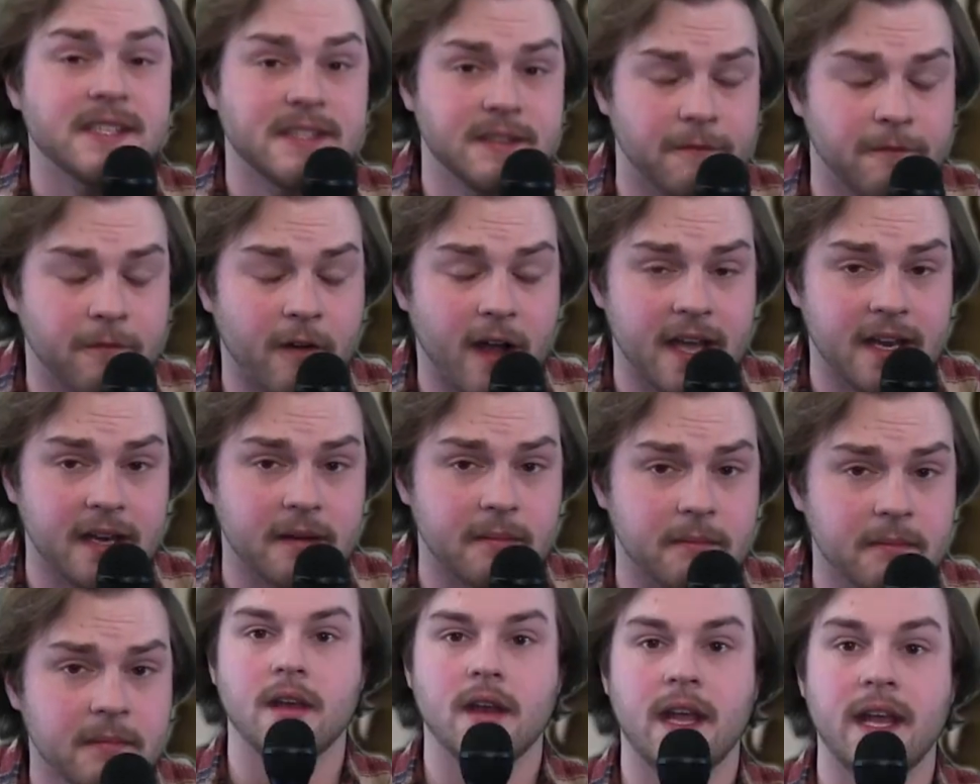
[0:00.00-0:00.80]
to fight him.
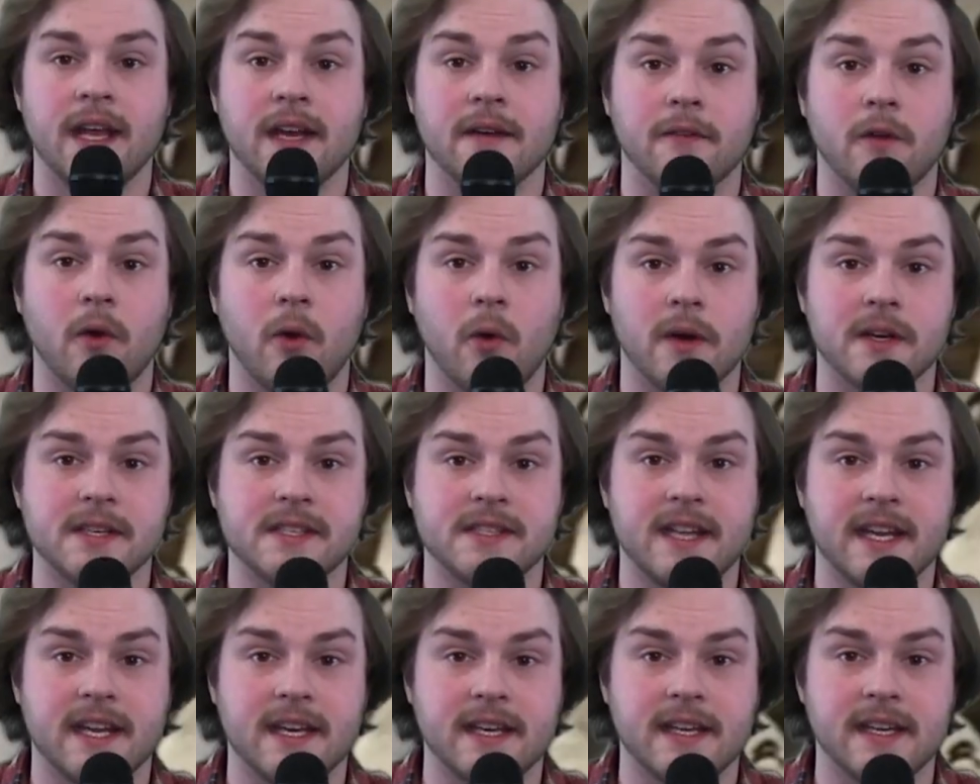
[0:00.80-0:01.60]
And of course,
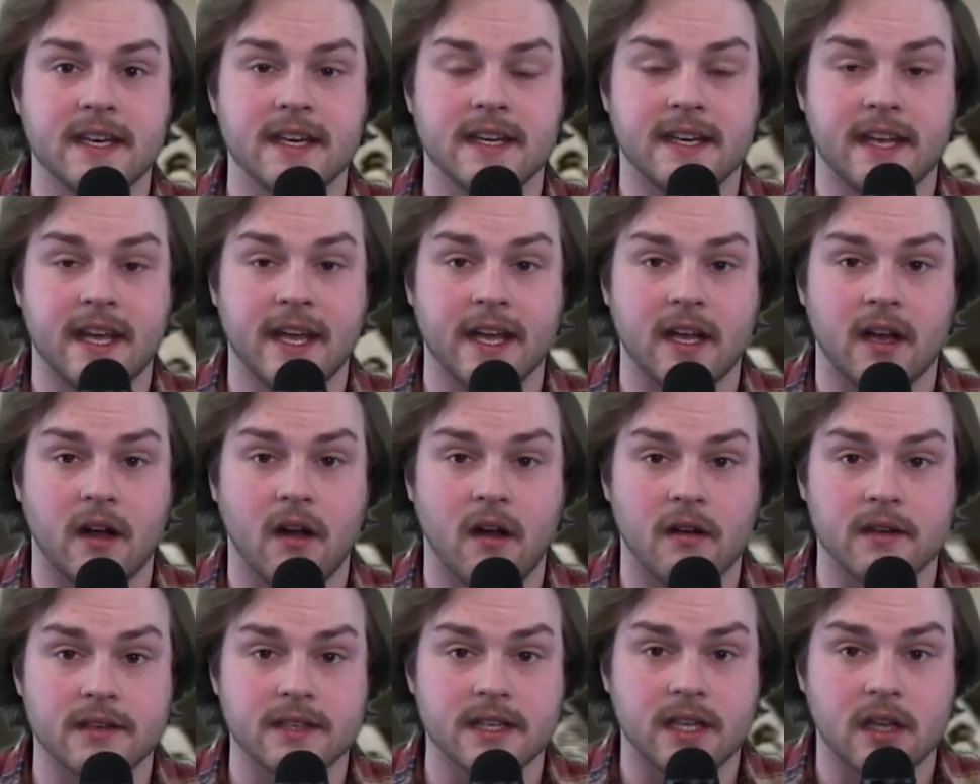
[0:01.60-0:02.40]
they needed King
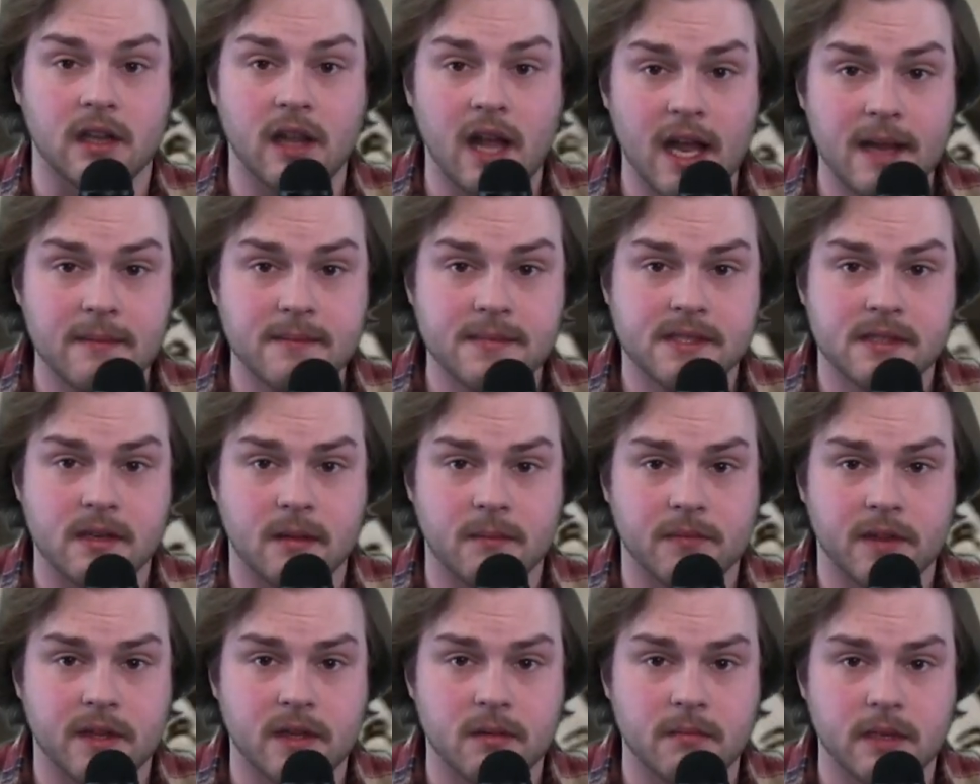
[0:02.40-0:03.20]
Kong to climb
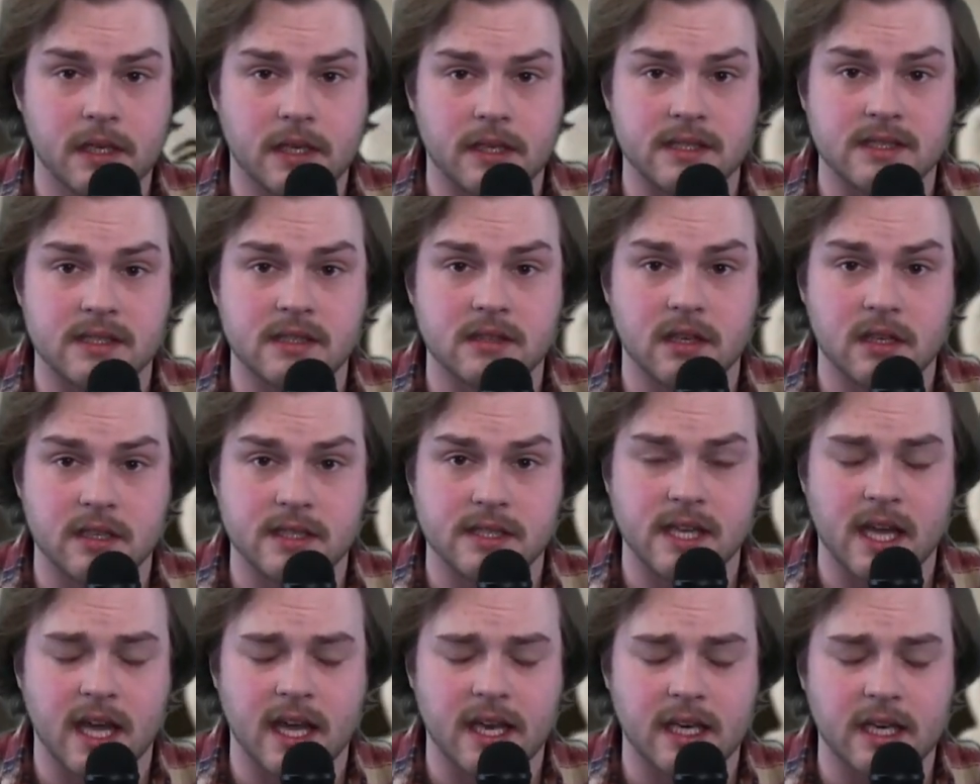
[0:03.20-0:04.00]
something, because he does
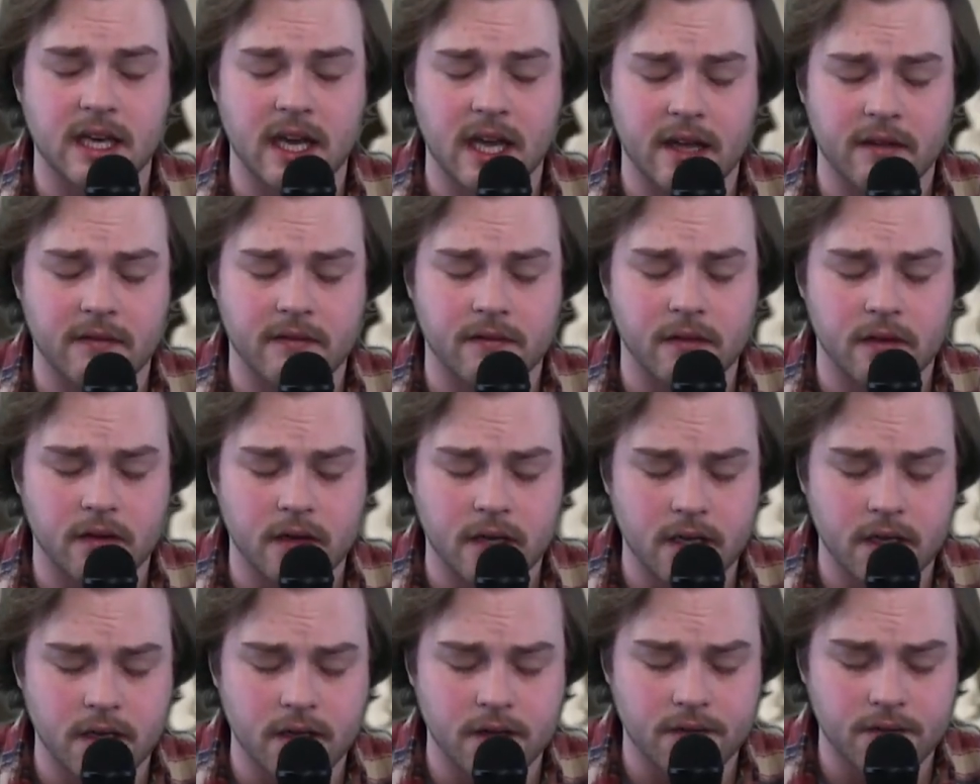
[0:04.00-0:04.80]
that in
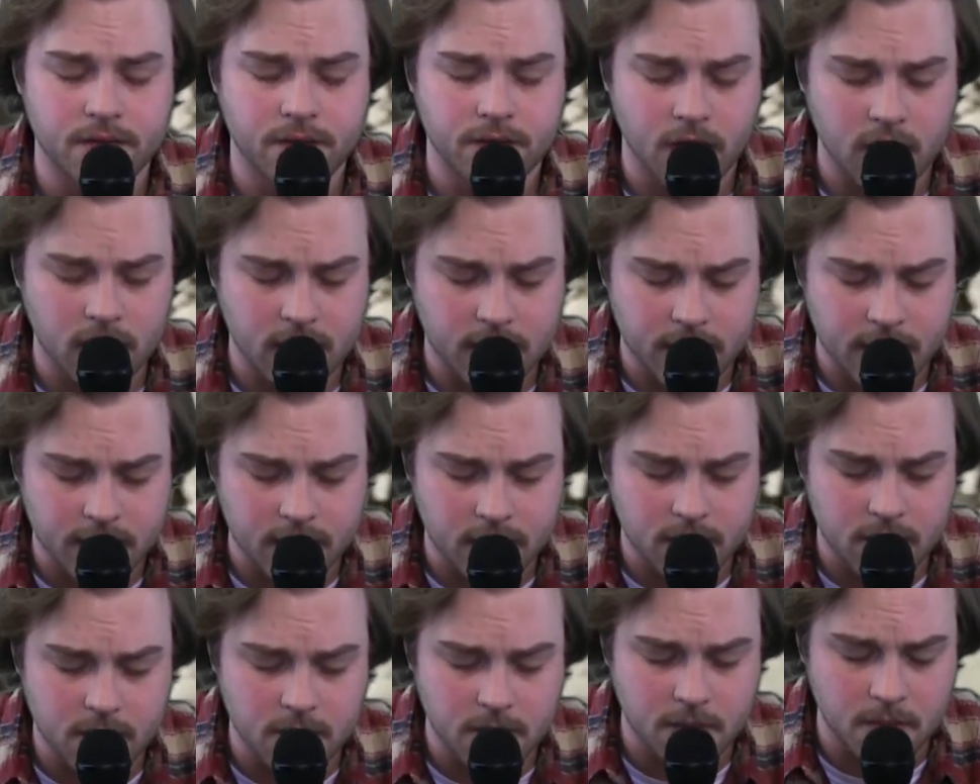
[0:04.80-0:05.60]
every
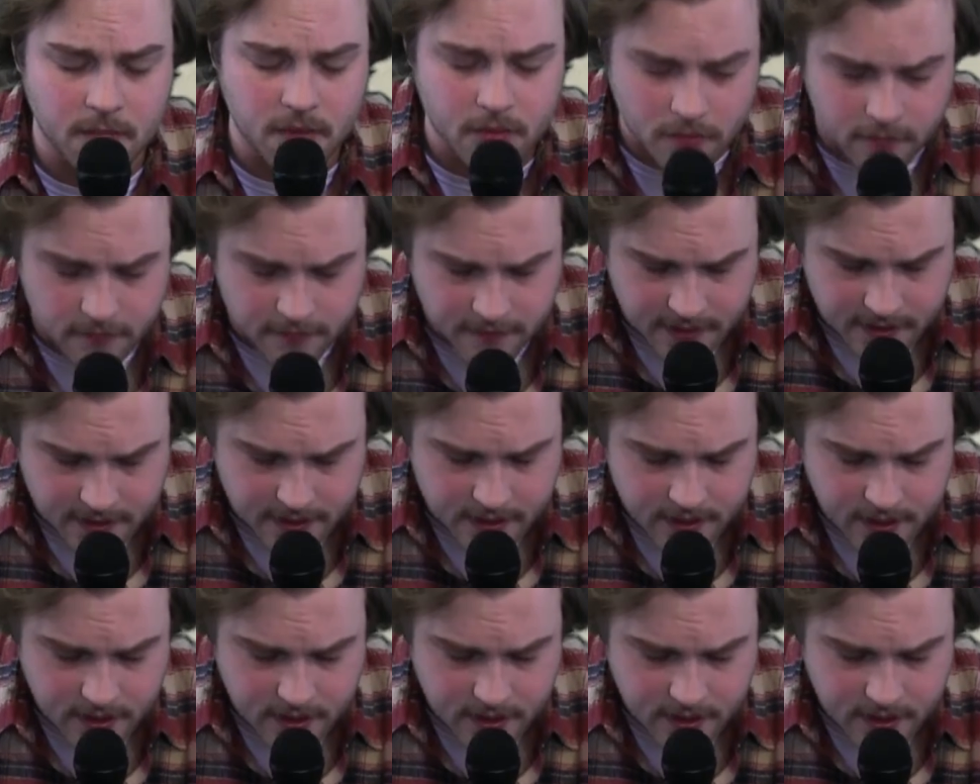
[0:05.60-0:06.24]
fucking movie.